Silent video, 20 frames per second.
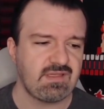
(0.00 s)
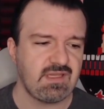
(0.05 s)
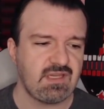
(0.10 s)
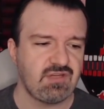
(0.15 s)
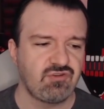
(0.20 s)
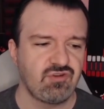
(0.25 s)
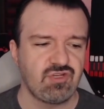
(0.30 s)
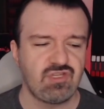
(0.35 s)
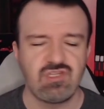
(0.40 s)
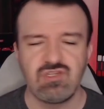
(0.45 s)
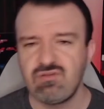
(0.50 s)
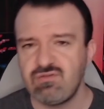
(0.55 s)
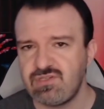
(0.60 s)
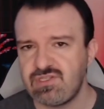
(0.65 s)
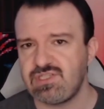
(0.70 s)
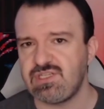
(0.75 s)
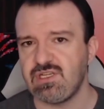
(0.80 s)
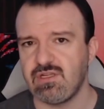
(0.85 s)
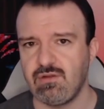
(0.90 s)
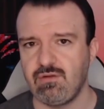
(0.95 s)
to
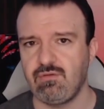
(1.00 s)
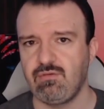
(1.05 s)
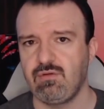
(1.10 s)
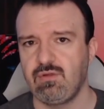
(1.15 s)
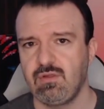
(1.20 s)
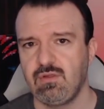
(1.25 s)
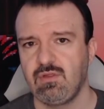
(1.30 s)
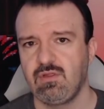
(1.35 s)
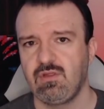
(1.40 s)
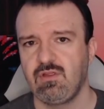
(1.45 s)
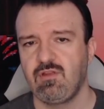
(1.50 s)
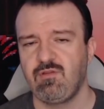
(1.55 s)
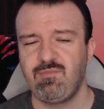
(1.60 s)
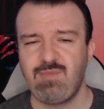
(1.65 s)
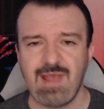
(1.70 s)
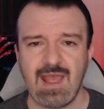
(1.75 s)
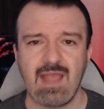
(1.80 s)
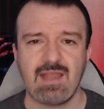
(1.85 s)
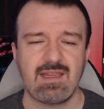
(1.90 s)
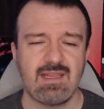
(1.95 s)
introduce you
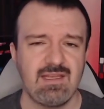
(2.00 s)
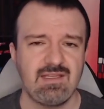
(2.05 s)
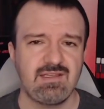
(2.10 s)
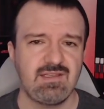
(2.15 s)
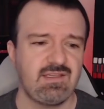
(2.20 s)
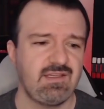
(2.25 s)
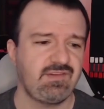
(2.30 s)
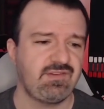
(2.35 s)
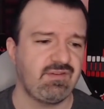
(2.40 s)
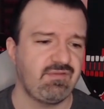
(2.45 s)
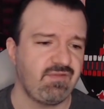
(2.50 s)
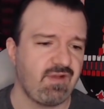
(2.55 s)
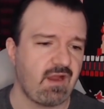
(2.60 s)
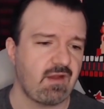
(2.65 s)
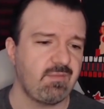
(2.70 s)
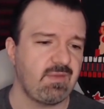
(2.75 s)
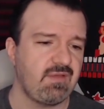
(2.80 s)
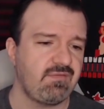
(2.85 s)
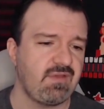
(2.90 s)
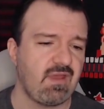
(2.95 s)
back into this environment.